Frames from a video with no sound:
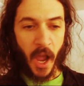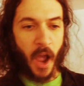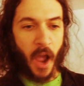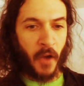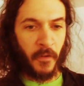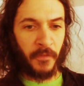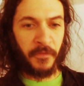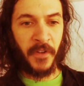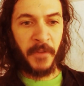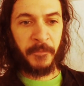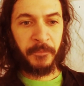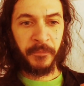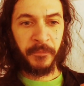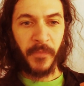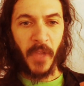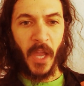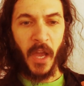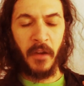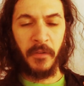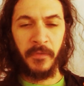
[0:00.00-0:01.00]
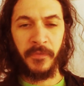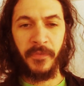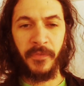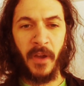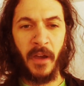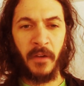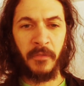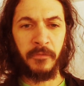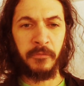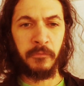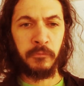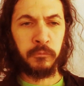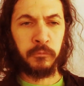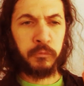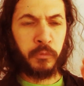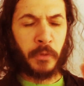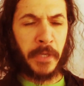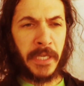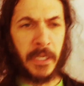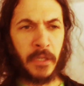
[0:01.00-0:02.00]
of of, of
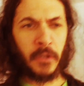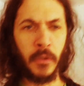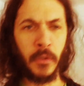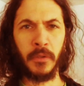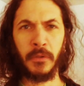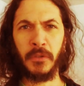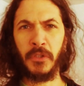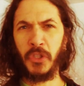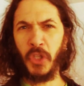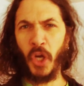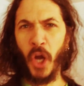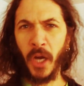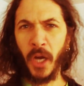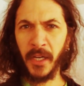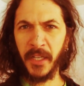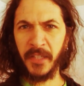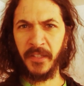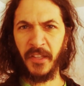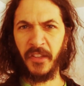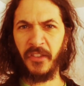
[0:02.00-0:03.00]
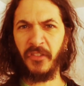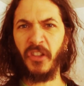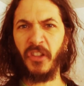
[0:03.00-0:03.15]
real darkness,